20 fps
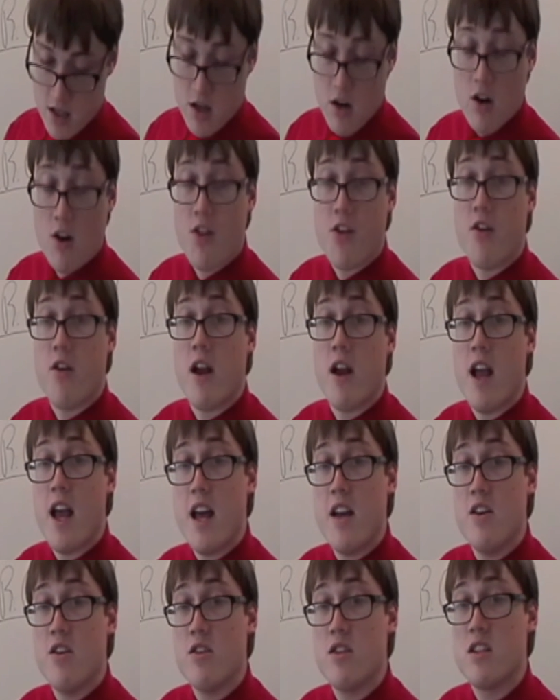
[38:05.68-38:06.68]
Arthur
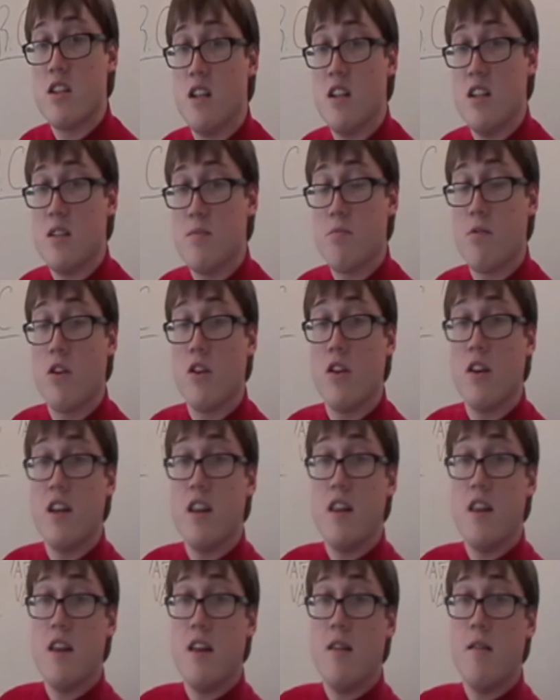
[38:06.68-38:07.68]
Henderson is probably
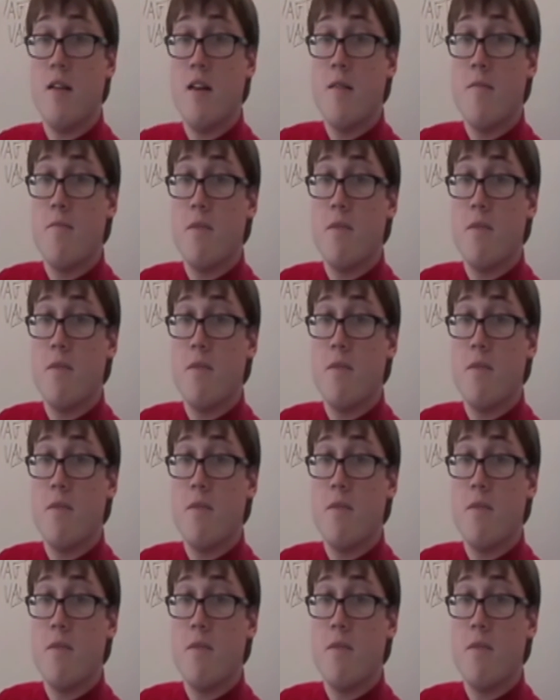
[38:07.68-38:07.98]
the